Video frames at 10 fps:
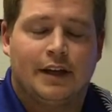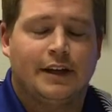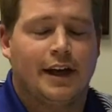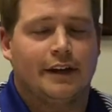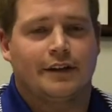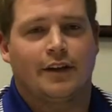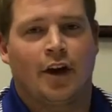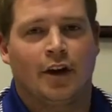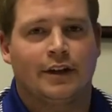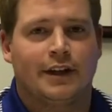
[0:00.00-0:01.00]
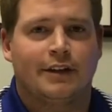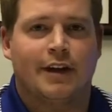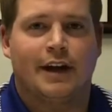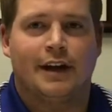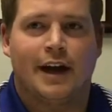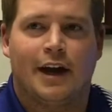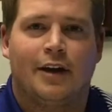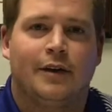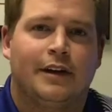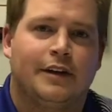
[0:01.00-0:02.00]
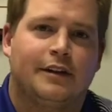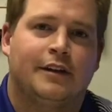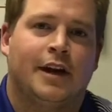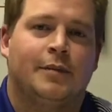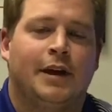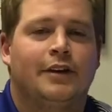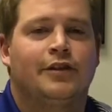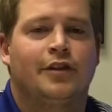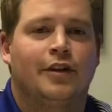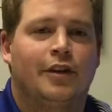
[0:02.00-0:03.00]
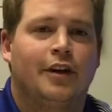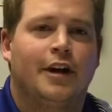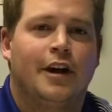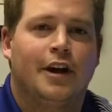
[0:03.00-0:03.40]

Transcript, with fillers: Yes, currently right now is a picture